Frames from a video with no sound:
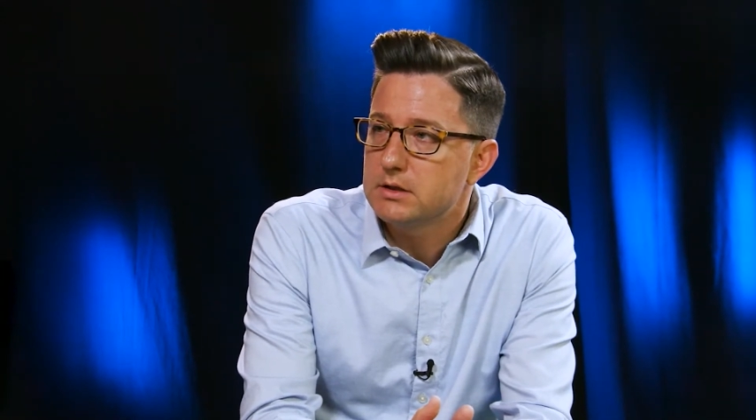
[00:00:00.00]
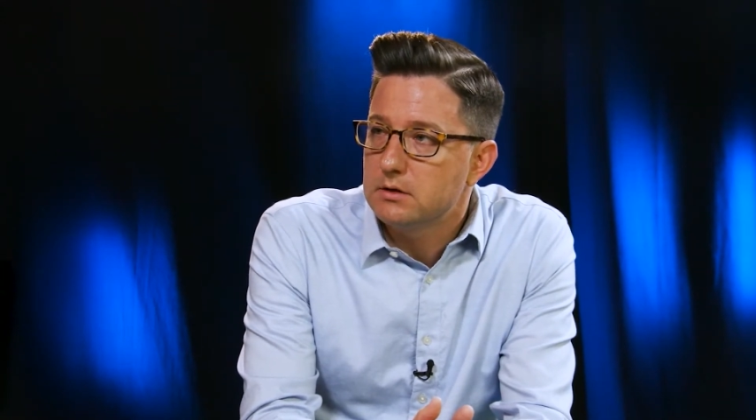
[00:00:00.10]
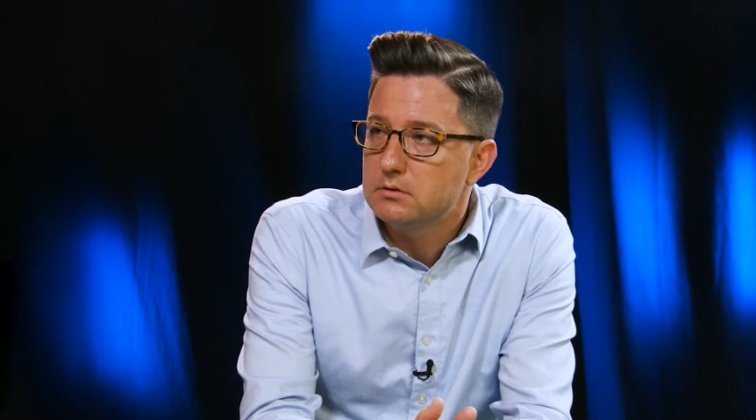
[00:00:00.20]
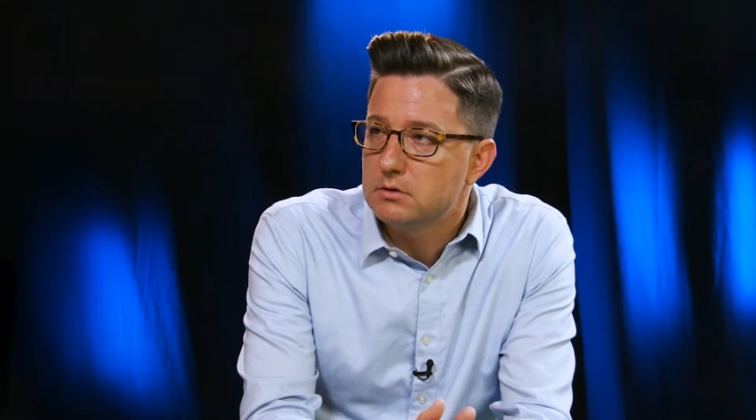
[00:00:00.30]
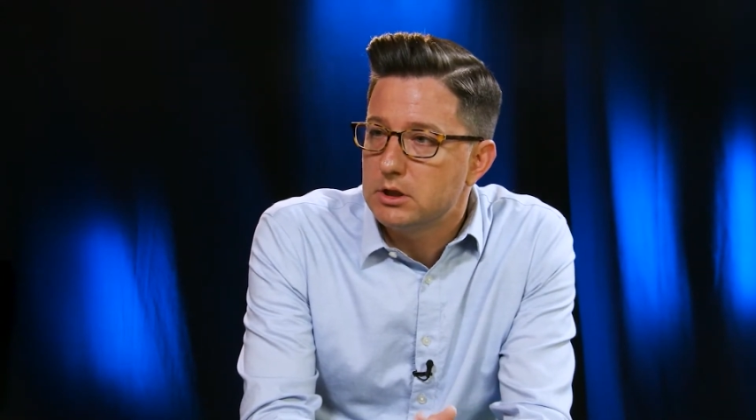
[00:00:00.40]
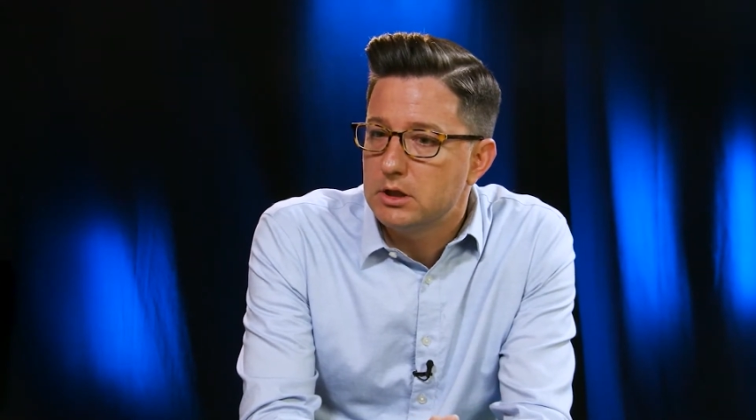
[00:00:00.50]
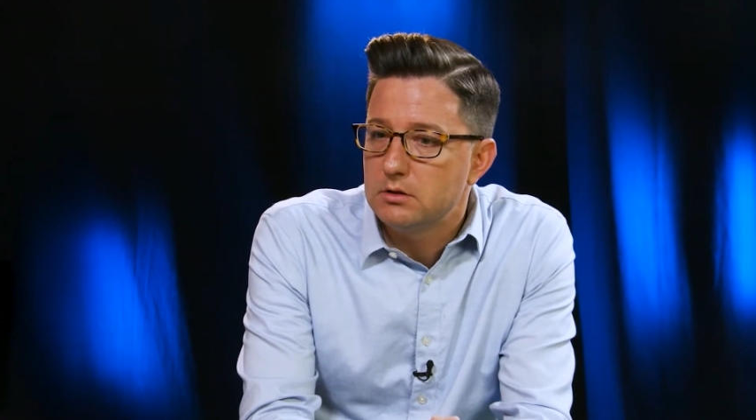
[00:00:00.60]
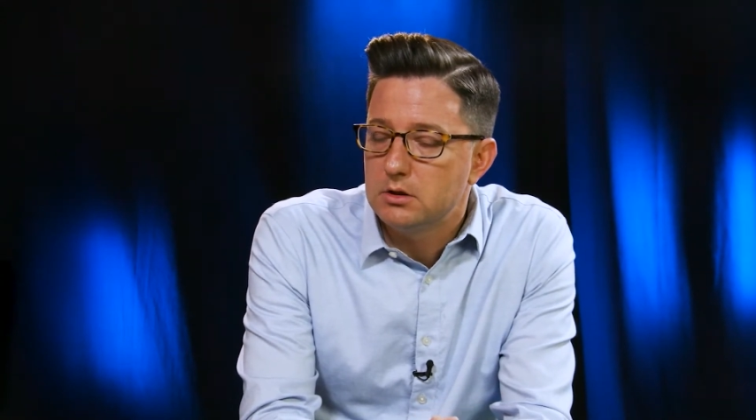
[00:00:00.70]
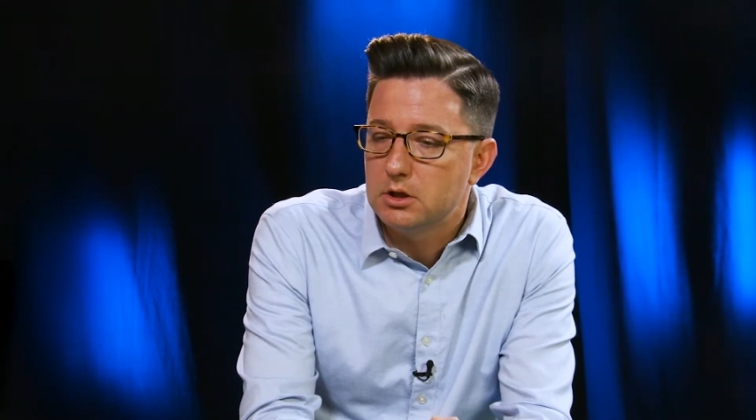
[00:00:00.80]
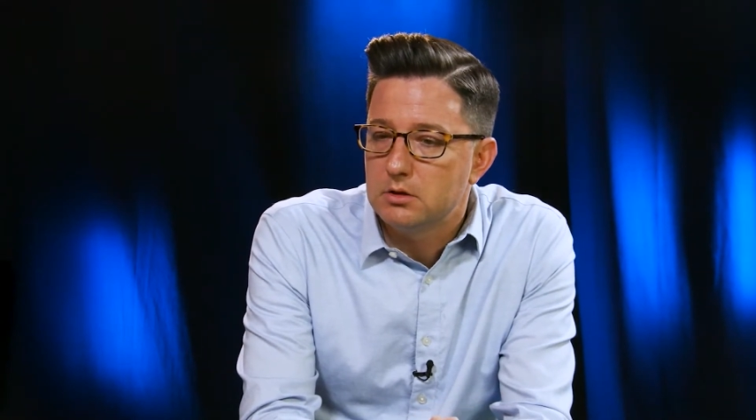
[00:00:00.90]

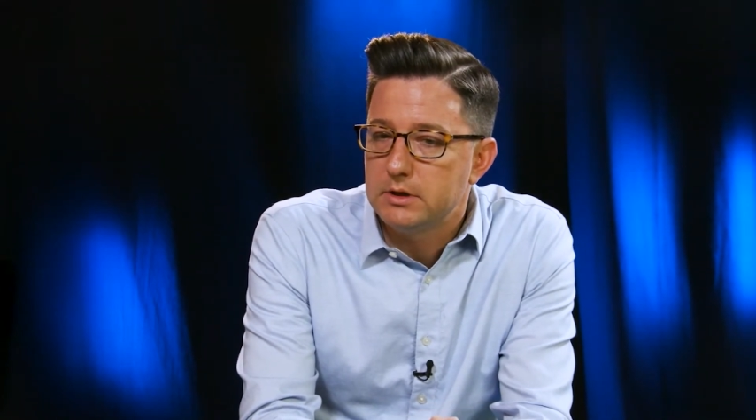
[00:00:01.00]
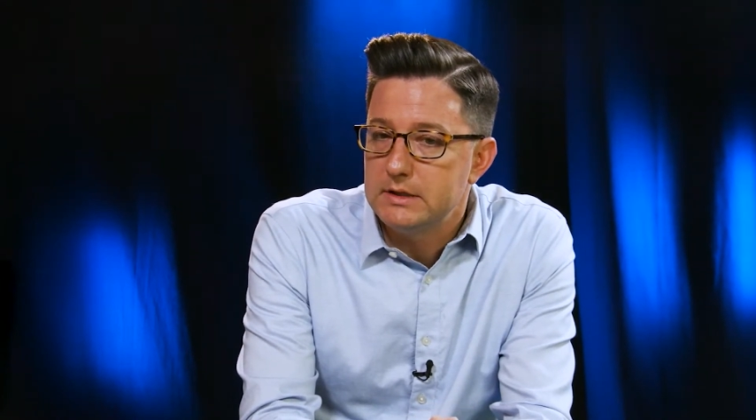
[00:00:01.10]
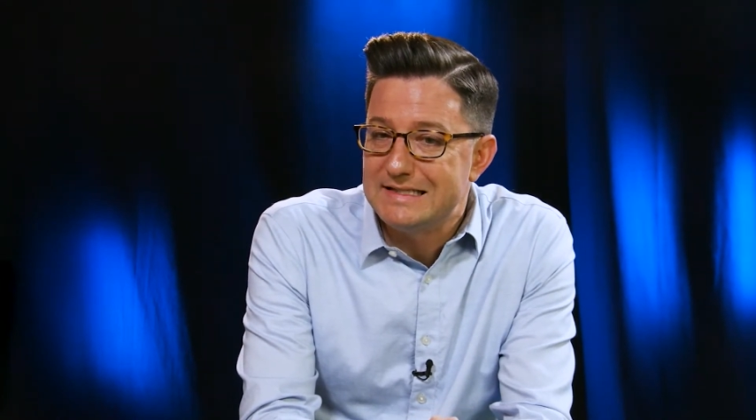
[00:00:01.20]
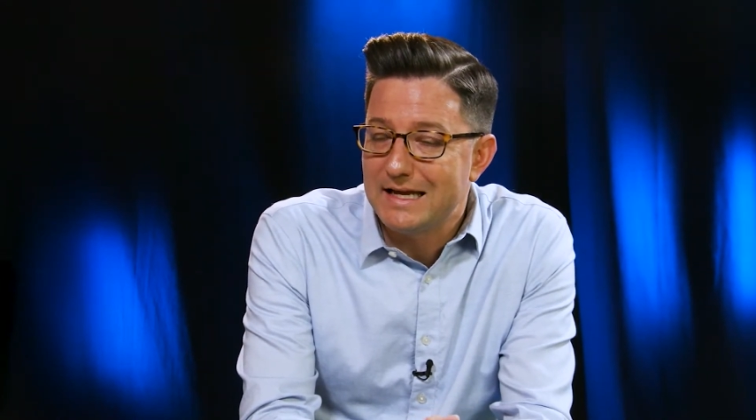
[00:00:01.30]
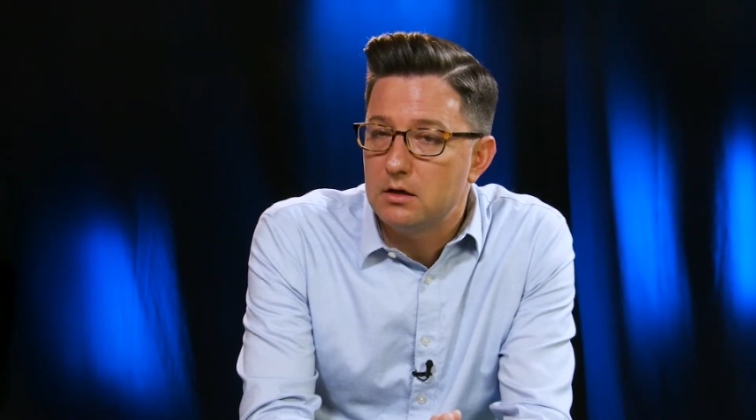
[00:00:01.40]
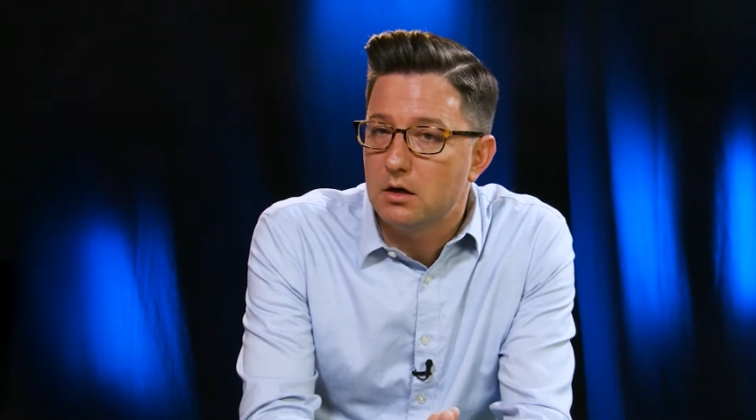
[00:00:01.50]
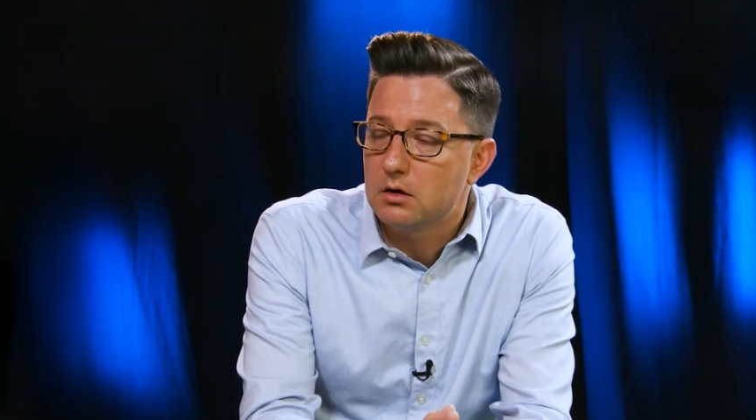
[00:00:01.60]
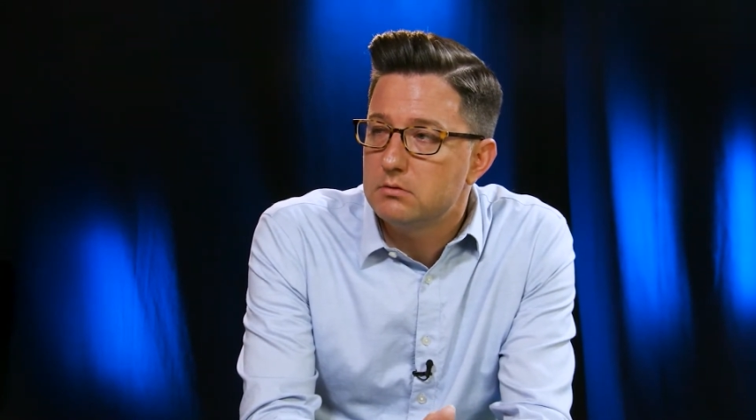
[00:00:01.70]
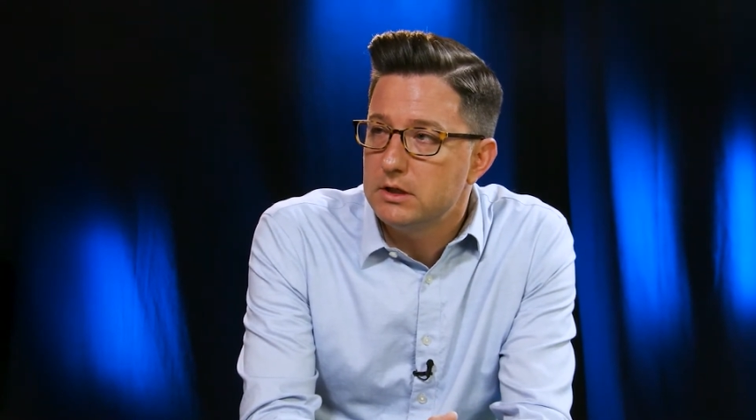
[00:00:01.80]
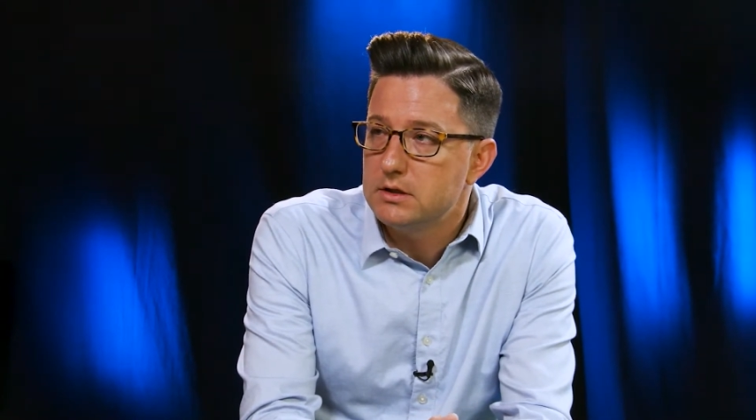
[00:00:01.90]
and data
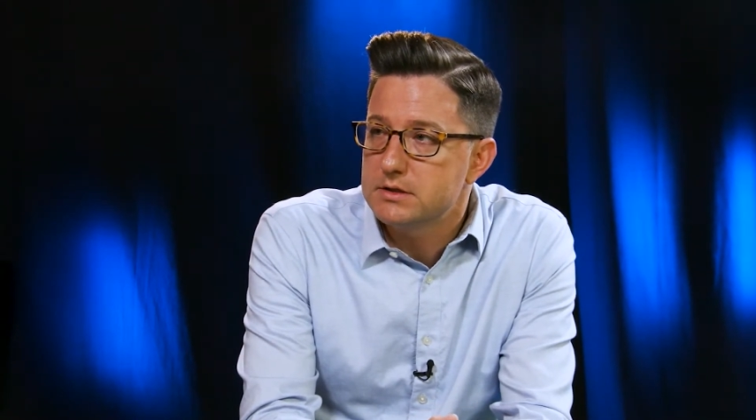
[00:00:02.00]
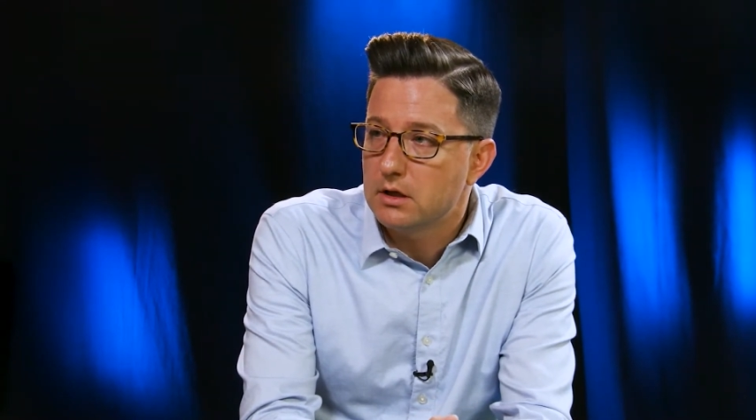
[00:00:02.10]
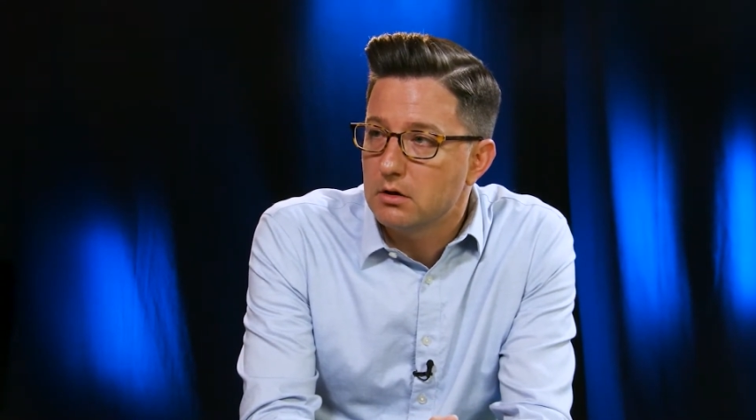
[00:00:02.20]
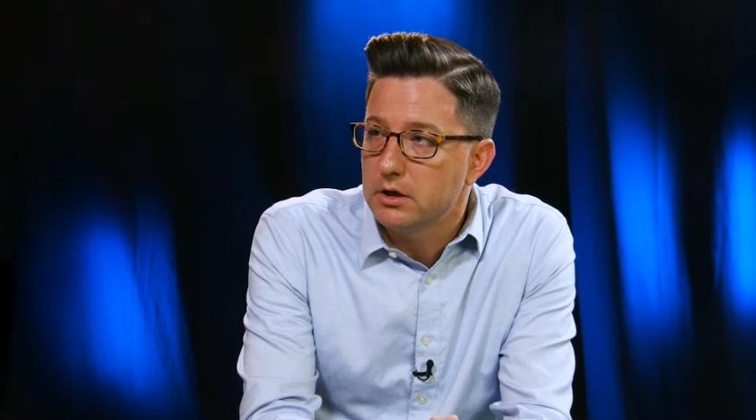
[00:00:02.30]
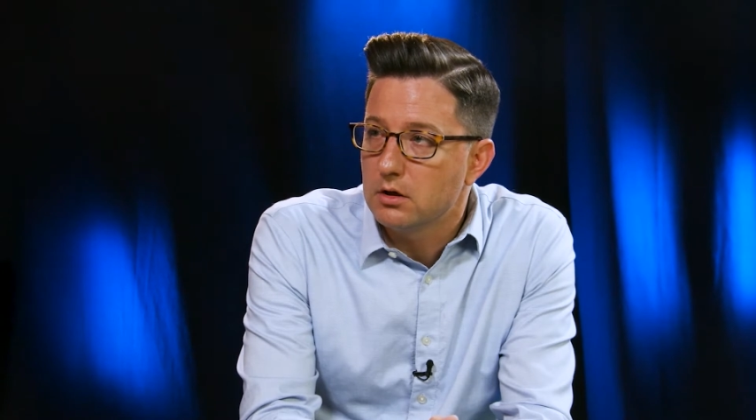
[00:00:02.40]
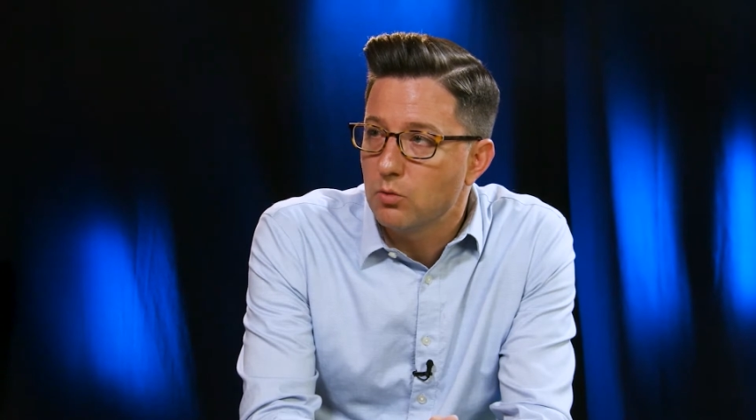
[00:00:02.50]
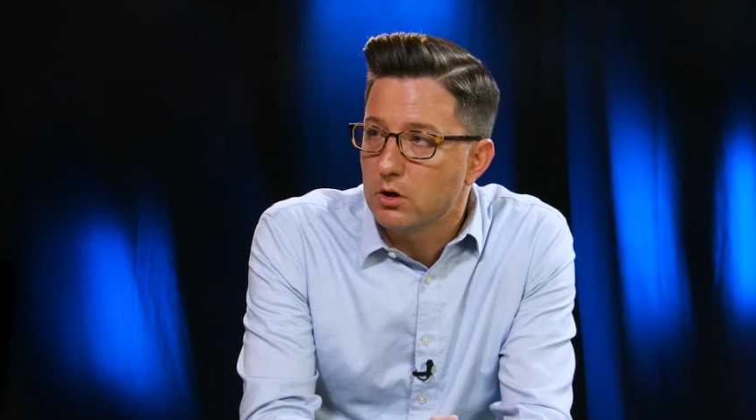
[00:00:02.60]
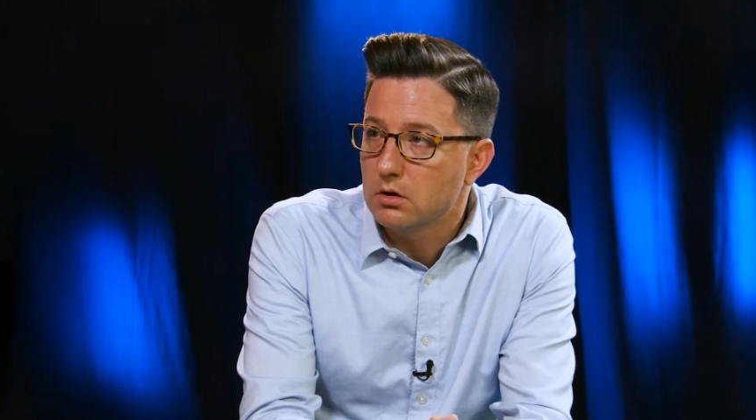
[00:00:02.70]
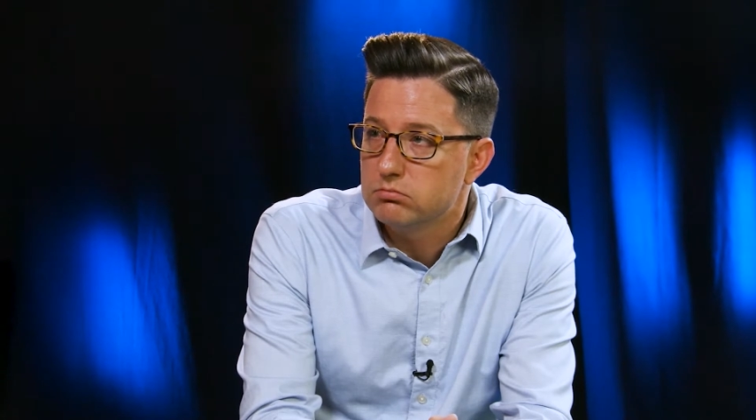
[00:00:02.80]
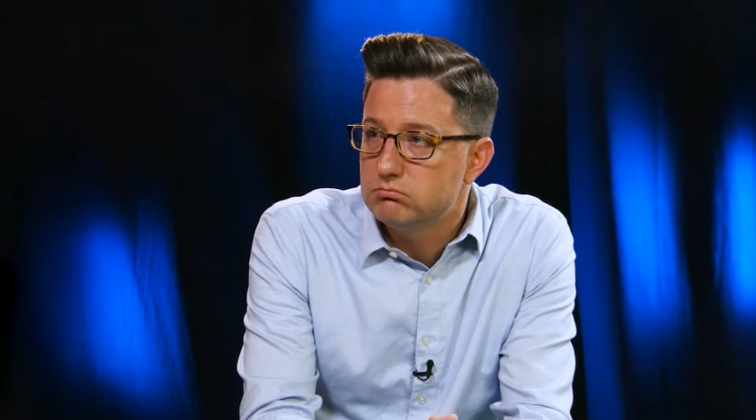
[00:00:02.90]
in this area where,